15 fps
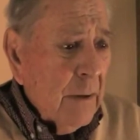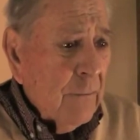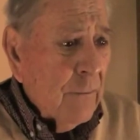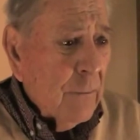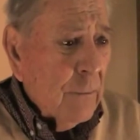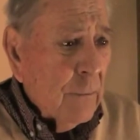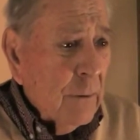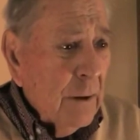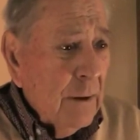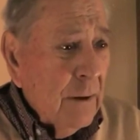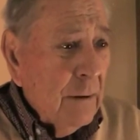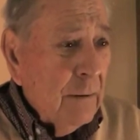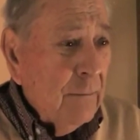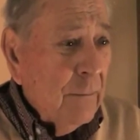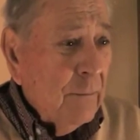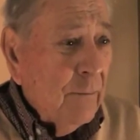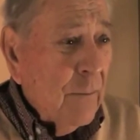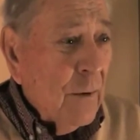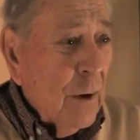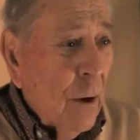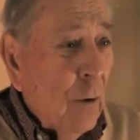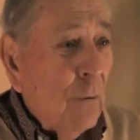for
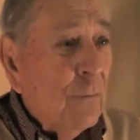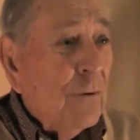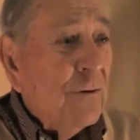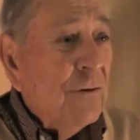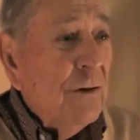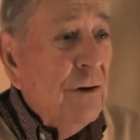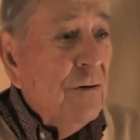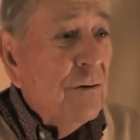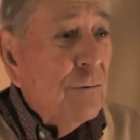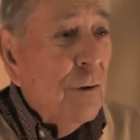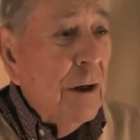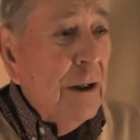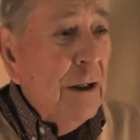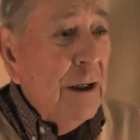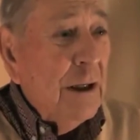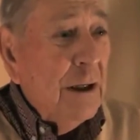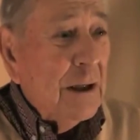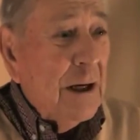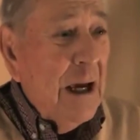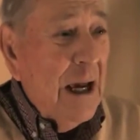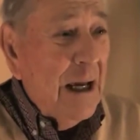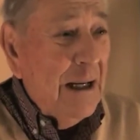overseas training
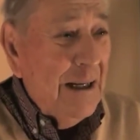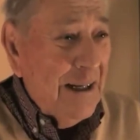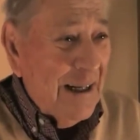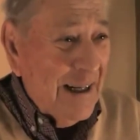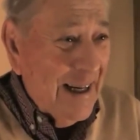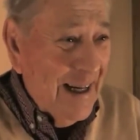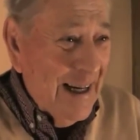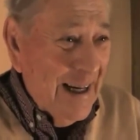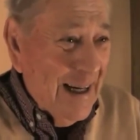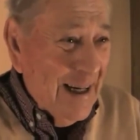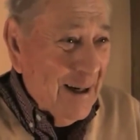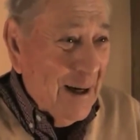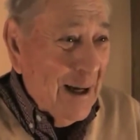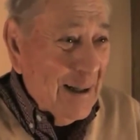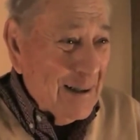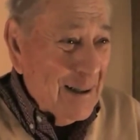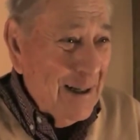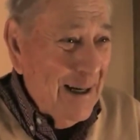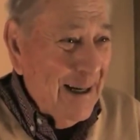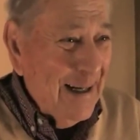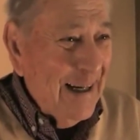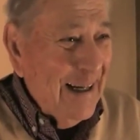again as
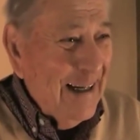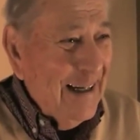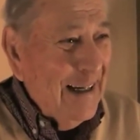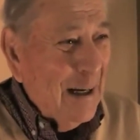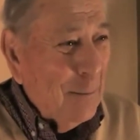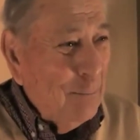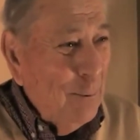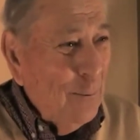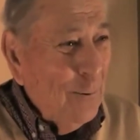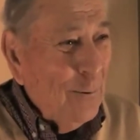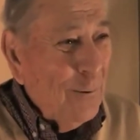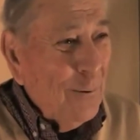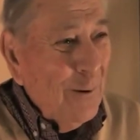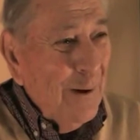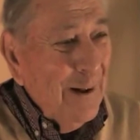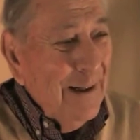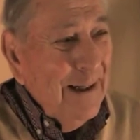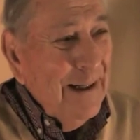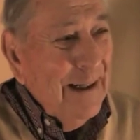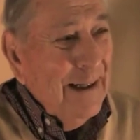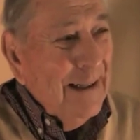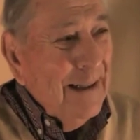a pool.
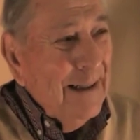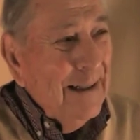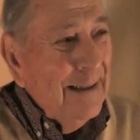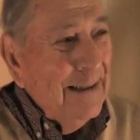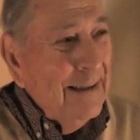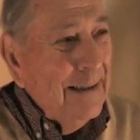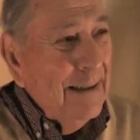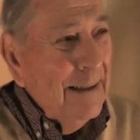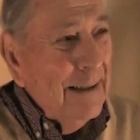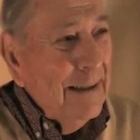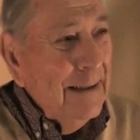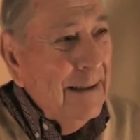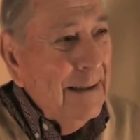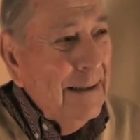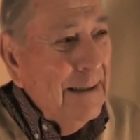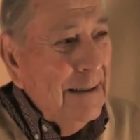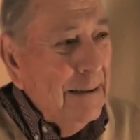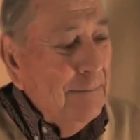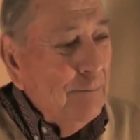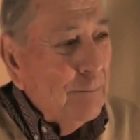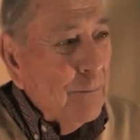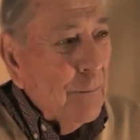And I
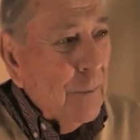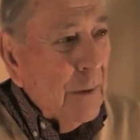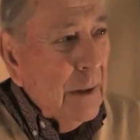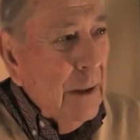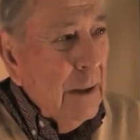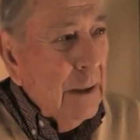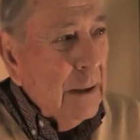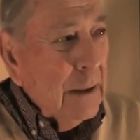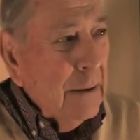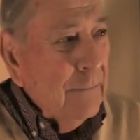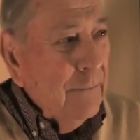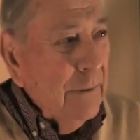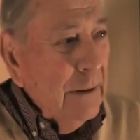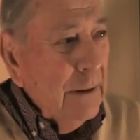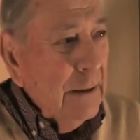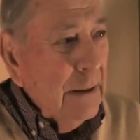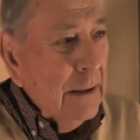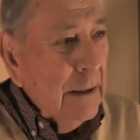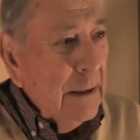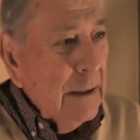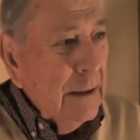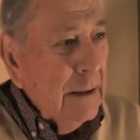finally
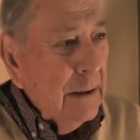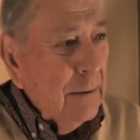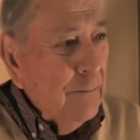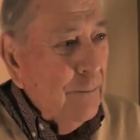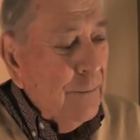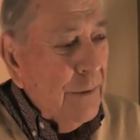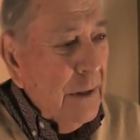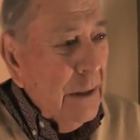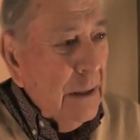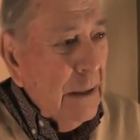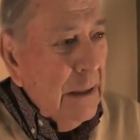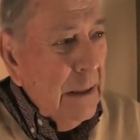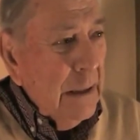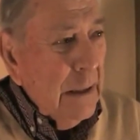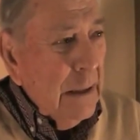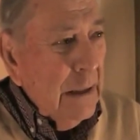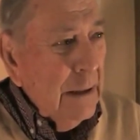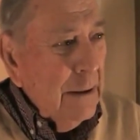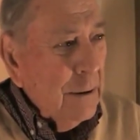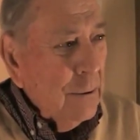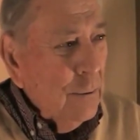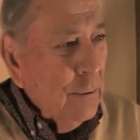got on a
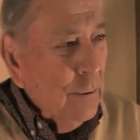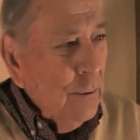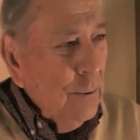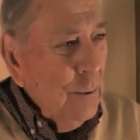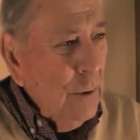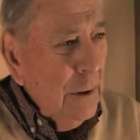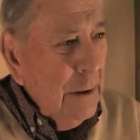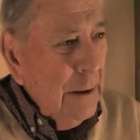crew